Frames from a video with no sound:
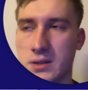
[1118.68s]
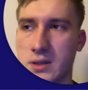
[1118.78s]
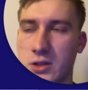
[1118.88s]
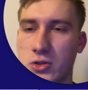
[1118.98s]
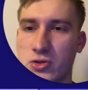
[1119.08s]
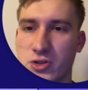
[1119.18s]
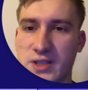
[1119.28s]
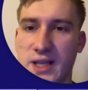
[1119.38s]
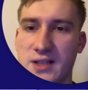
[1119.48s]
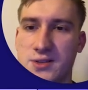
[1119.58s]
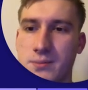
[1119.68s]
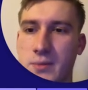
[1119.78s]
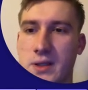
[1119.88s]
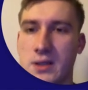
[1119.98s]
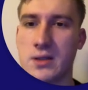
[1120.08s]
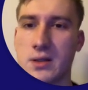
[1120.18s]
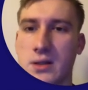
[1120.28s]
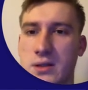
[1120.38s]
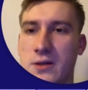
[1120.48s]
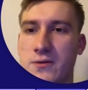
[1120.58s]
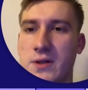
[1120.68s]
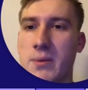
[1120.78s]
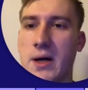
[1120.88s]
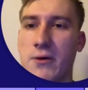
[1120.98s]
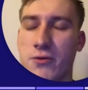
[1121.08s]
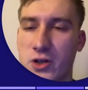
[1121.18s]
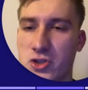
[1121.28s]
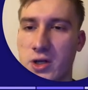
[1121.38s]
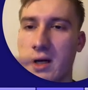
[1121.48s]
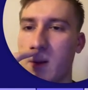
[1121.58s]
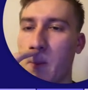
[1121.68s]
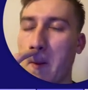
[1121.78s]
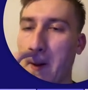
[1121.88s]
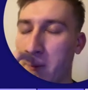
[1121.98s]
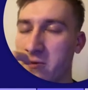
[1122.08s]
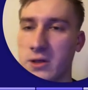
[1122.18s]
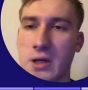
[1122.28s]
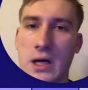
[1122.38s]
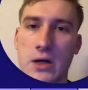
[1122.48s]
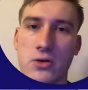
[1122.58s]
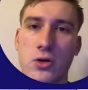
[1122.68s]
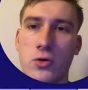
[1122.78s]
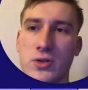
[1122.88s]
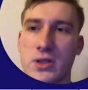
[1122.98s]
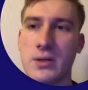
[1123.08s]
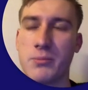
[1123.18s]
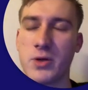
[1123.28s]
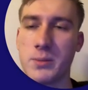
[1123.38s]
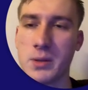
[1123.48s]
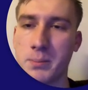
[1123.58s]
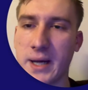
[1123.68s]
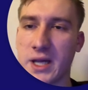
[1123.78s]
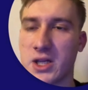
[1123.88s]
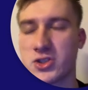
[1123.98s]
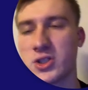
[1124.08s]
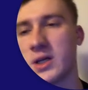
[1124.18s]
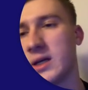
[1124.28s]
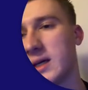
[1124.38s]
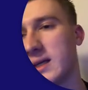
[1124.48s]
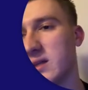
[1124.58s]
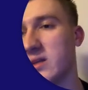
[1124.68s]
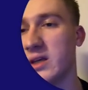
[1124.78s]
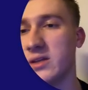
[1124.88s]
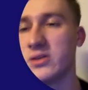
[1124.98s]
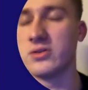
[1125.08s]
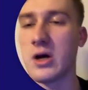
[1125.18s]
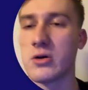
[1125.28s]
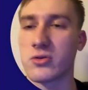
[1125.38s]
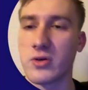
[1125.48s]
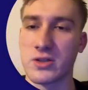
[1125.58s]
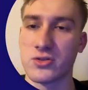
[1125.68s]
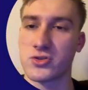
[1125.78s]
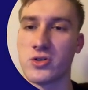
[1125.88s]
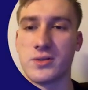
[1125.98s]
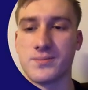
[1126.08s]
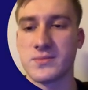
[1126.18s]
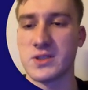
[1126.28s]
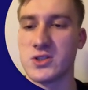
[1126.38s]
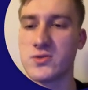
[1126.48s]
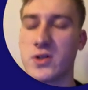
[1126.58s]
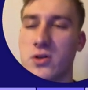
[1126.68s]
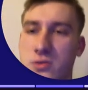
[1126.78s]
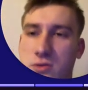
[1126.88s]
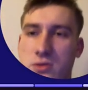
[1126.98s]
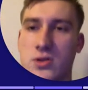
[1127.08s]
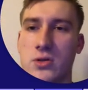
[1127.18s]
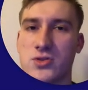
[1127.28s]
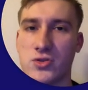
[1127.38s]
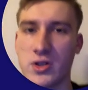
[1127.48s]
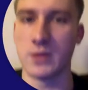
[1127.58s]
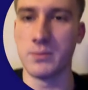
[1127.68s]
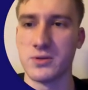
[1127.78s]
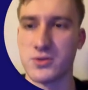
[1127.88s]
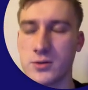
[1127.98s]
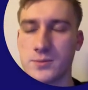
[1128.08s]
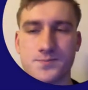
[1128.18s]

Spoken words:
user takes, meaning if they buy a free trial, if they go on the premium package and then they downgrade and so on. This is very good to know, so you're able to